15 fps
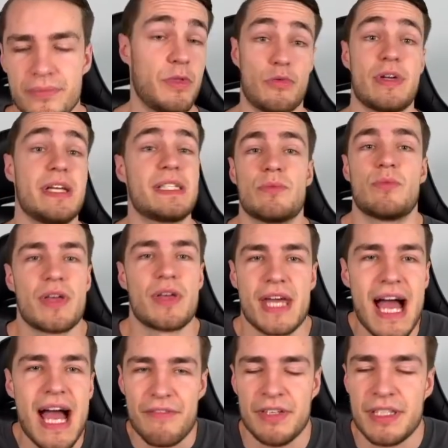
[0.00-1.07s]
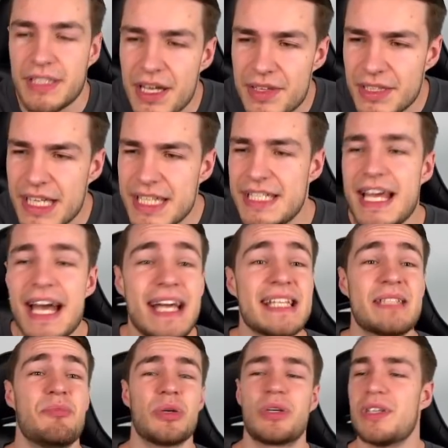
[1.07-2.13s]
The reason why they haven't done this yet
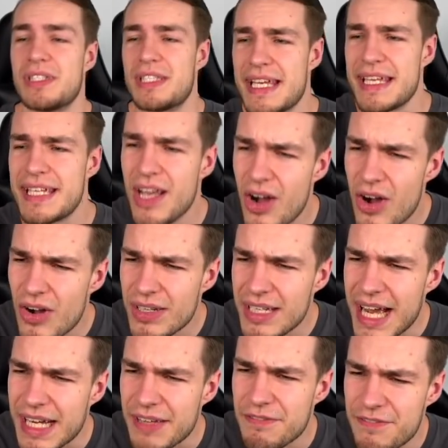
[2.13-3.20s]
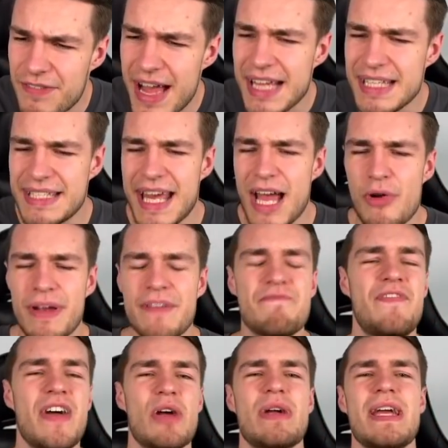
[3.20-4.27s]
is because they can't, and in fact, they are
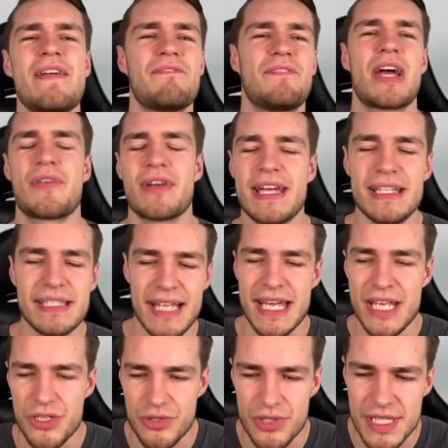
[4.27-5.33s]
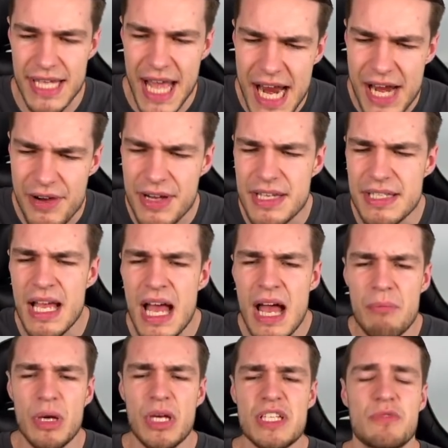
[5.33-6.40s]
in very, very dangerous areas
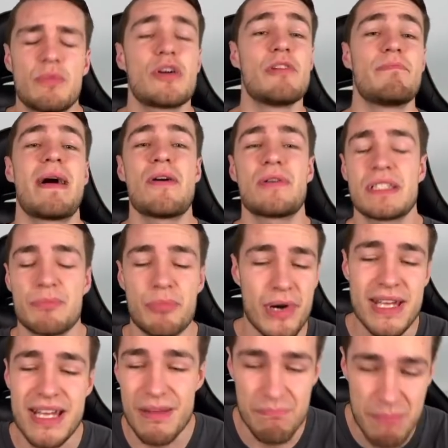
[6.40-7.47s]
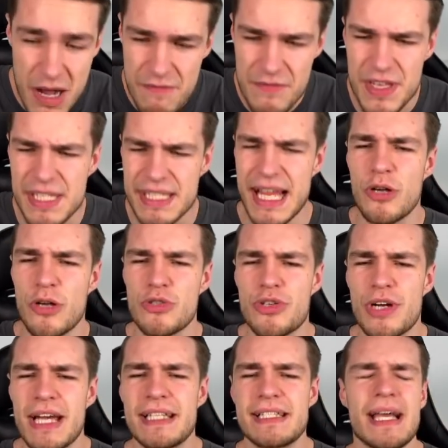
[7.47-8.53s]
because we're about to break above this
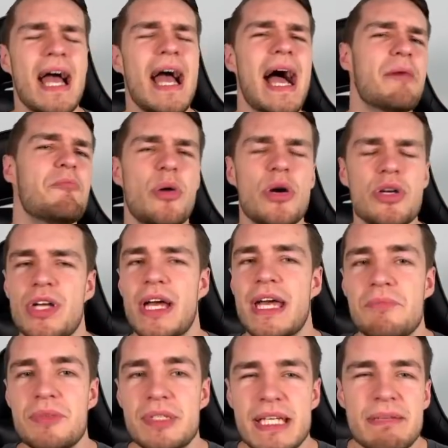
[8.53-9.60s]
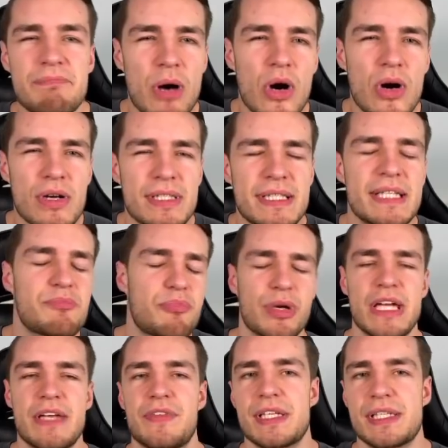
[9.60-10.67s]
downtrend and push AMC past its
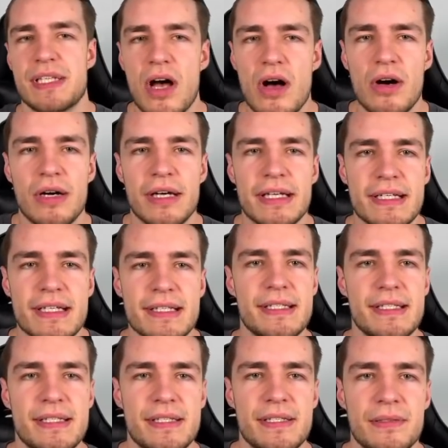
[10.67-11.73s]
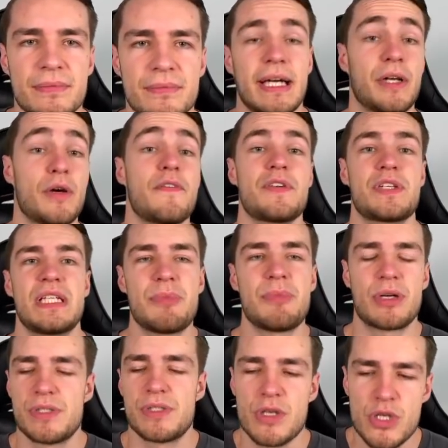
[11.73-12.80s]
previous highs. And obviously
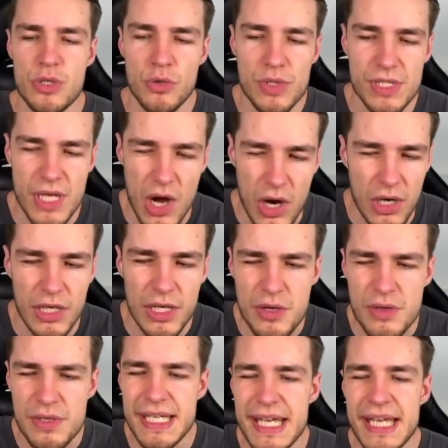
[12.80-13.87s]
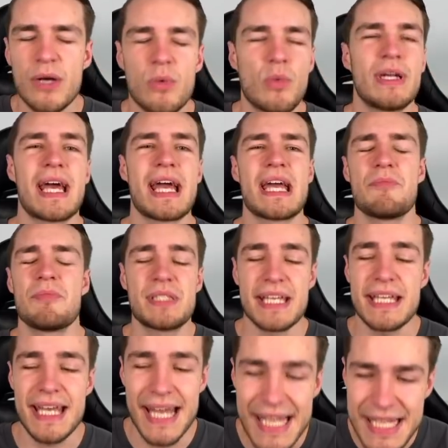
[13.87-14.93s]
because the shorts are losing, when
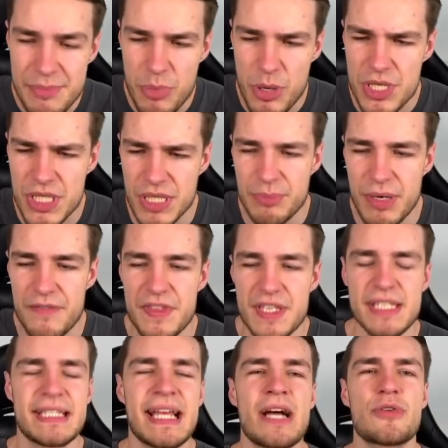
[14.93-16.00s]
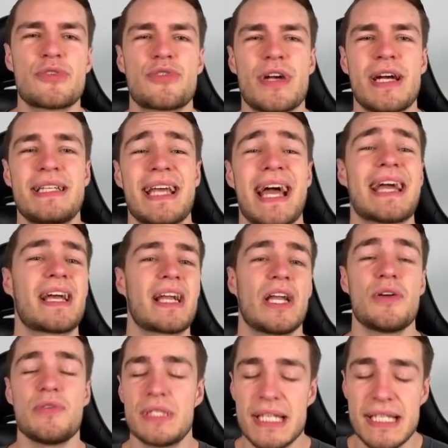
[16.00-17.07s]
AMC is pushed above this downtrend and
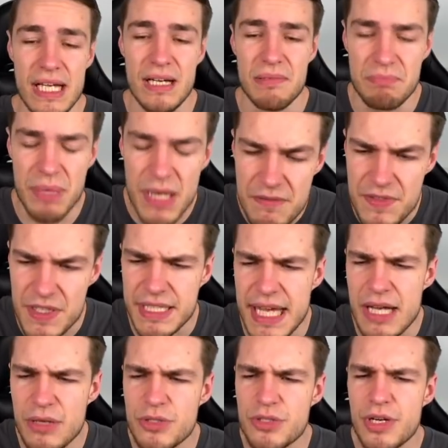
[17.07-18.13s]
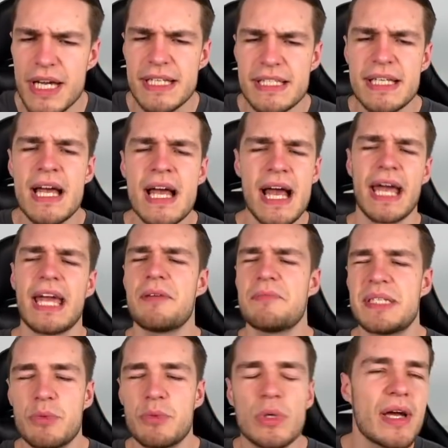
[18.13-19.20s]
closes above the downtrend,
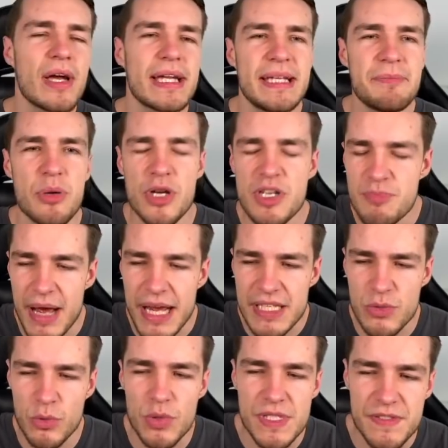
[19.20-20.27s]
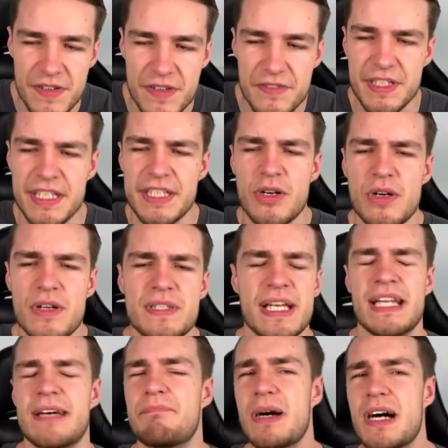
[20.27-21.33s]
AMC will likely push back towards $50
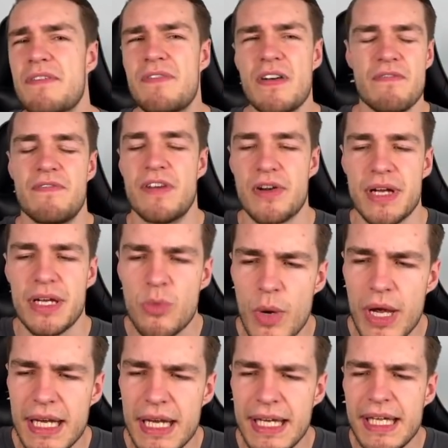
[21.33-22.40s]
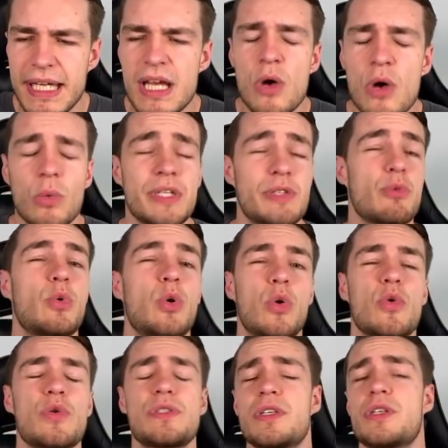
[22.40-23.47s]
and above very quickly, which will
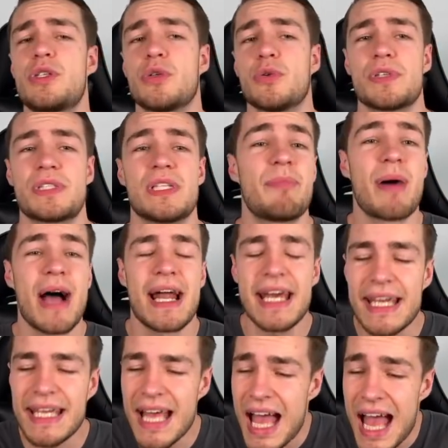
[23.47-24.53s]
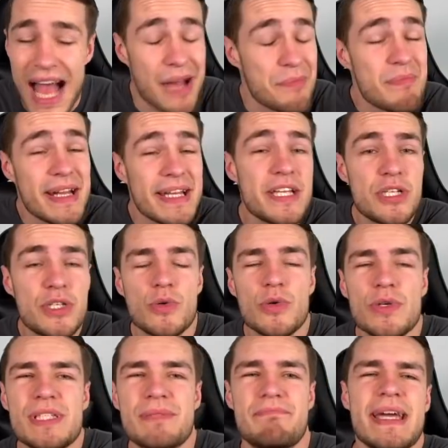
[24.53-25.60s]
cause the shorts to panic and many
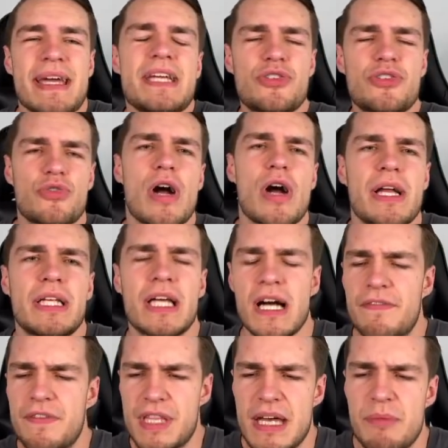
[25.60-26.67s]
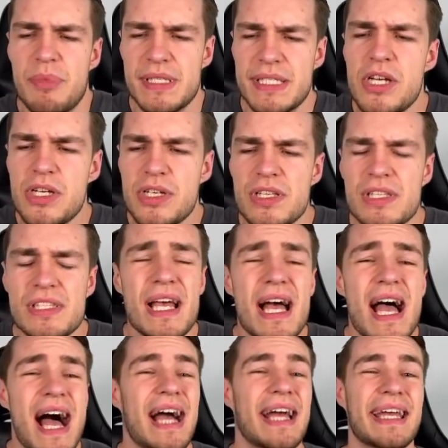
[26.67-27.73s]
shorts may try and cover their positions
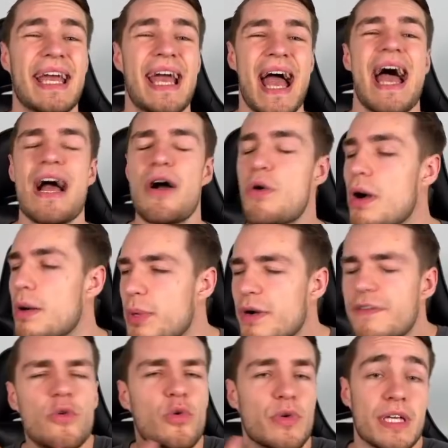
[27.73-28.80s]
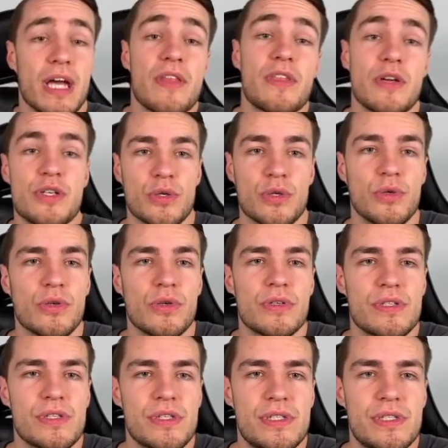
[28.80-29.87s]
and get out before the other
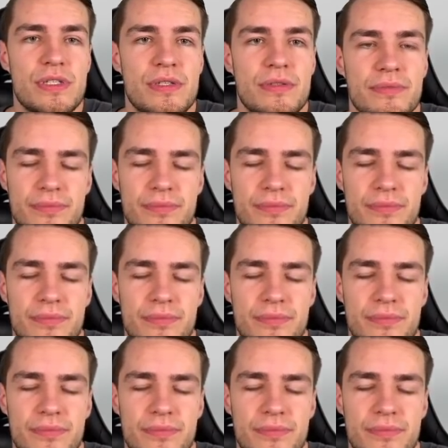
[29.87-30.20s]
shorts.